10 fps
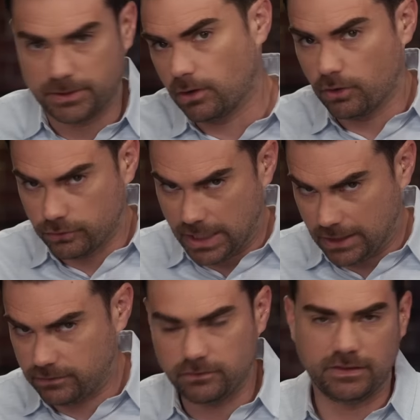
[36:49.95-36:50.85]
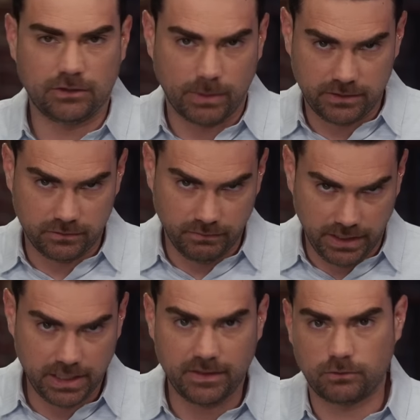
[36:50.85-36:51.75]
but they're also Nazis, and that's why he's
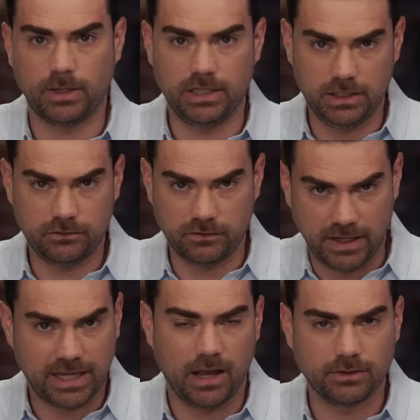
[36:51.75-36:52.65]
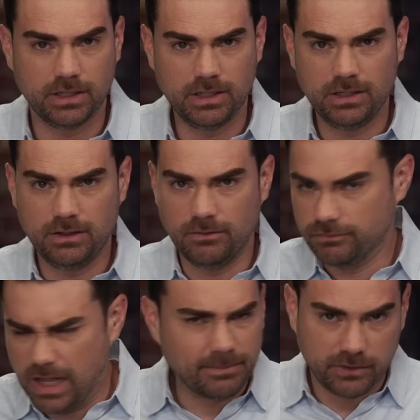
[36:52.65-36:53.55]
invading, and that's why he needs to take out
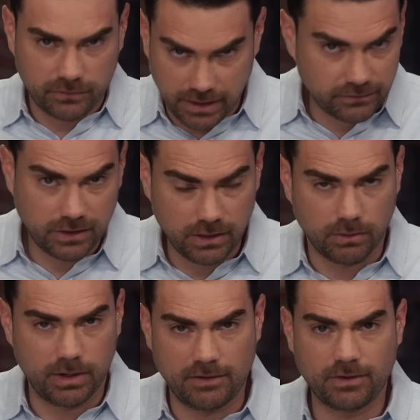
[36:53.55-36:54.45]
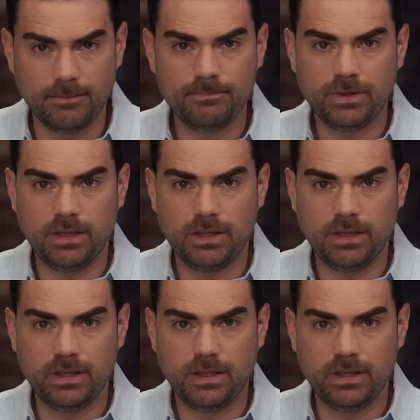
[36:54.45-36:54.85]
Vladimir Zelensky or whatever.